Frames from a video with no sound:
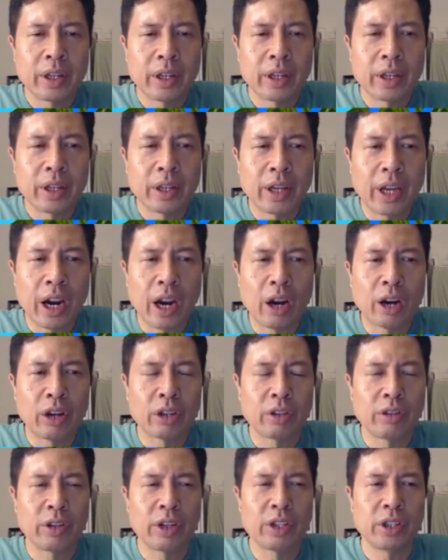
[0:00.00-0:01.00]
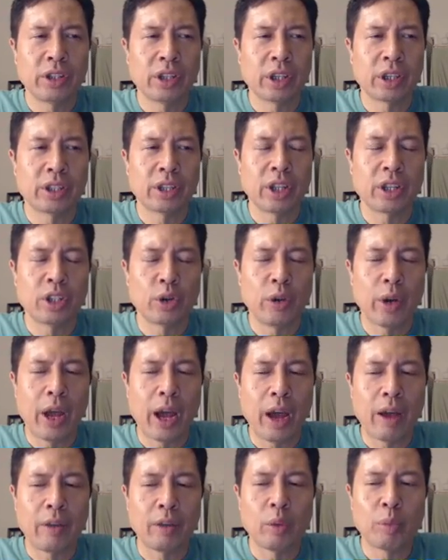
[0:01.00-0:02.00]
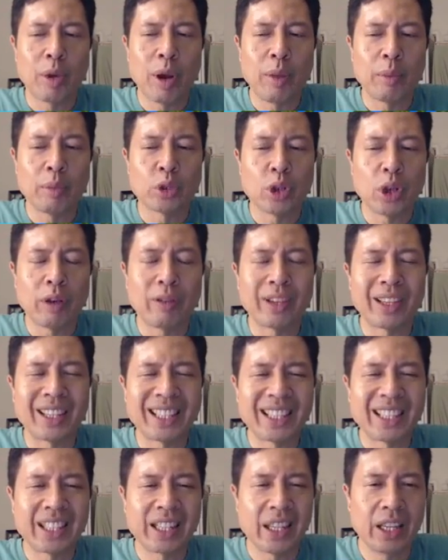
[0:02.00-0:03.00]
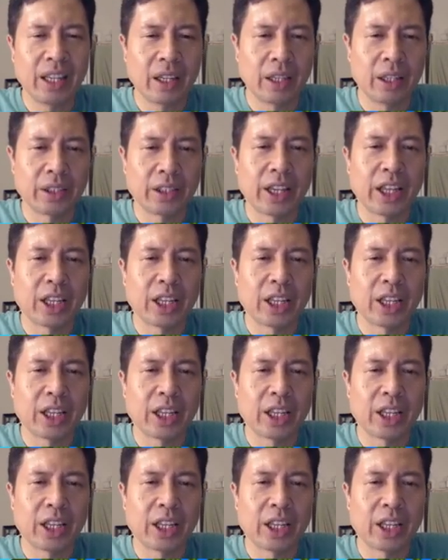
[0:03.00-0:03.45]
characteristics that you have, the problem solving skills gets